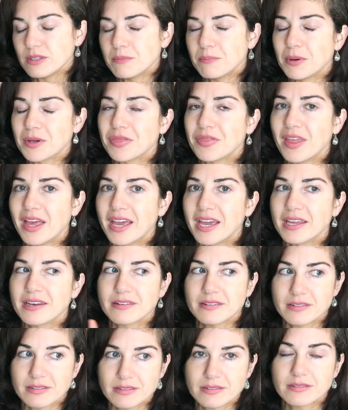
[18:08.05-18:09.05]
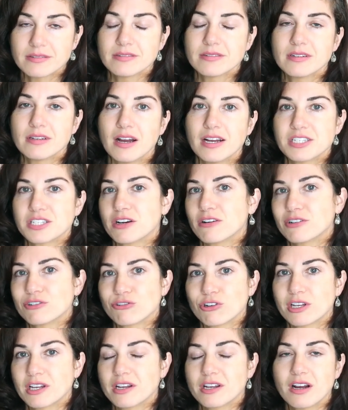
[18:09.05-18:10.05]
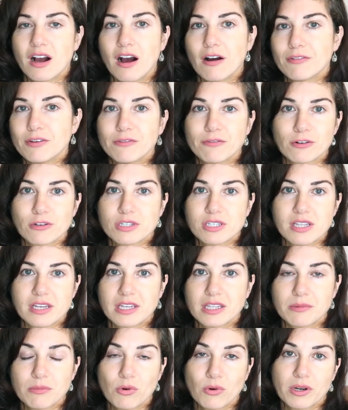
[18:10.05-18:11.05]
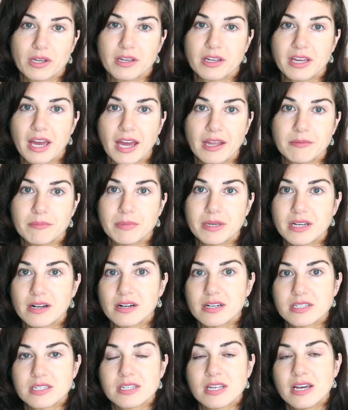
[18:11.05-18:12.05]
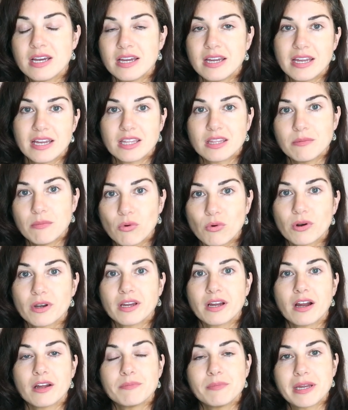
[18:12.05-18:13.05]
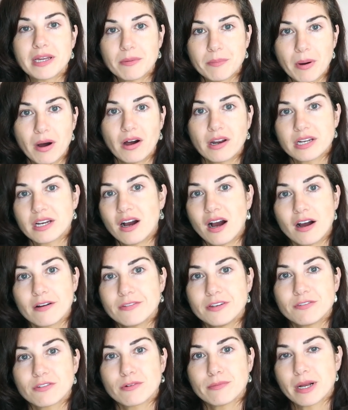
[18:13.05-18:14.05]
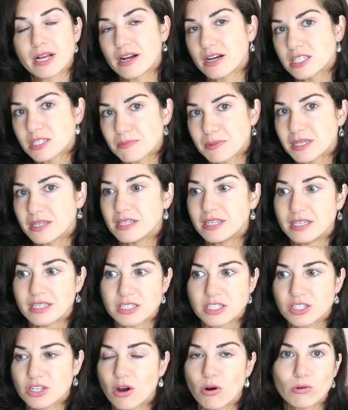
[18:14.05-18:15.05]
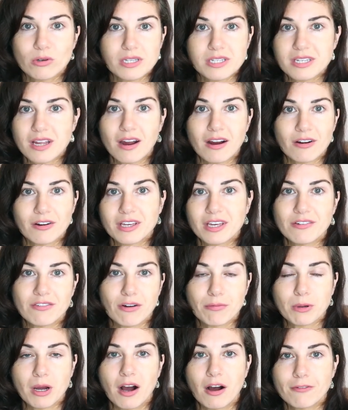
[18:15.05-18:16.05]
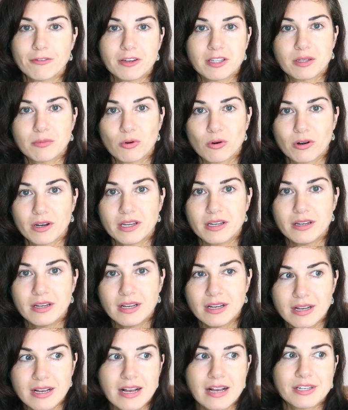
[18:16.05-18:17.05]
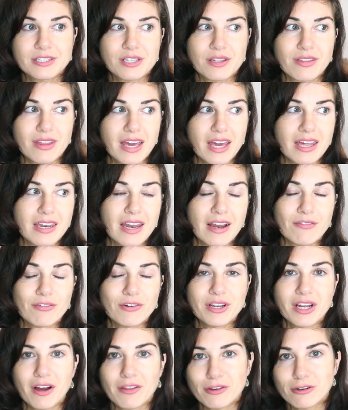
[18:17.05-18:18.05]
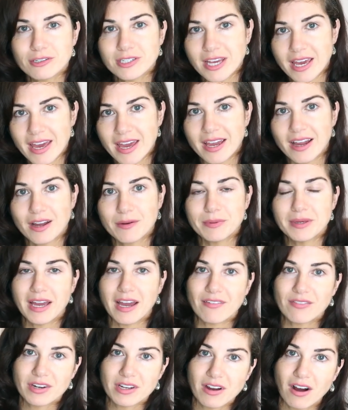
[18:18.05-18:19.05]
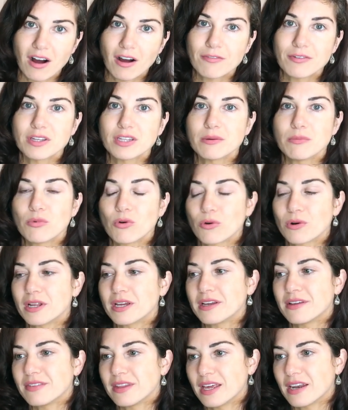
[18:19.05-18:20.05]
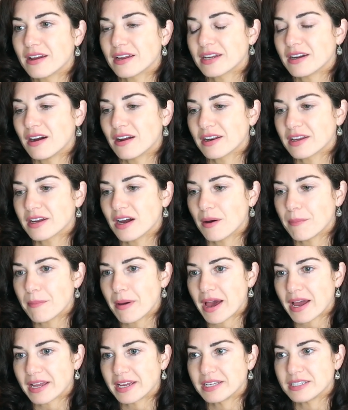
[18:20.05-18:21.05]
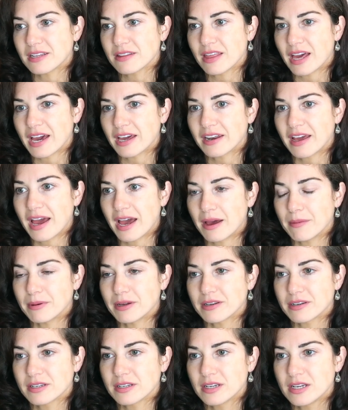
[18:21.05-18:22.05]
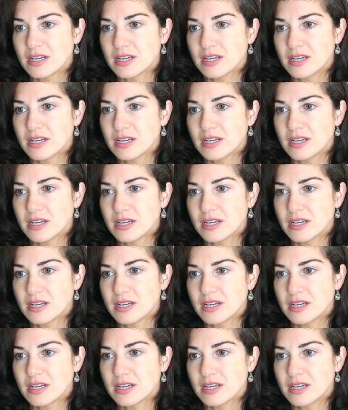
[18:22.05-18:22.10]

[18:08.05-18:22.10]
But then I started drinking coffee first thing in the morning again because in the morning I'd make a pot of coffee for my husband. He has no desire to give up coffee in the morning. So then every other day I'd be having a coffee in the morning and then I kind of got back into that habit.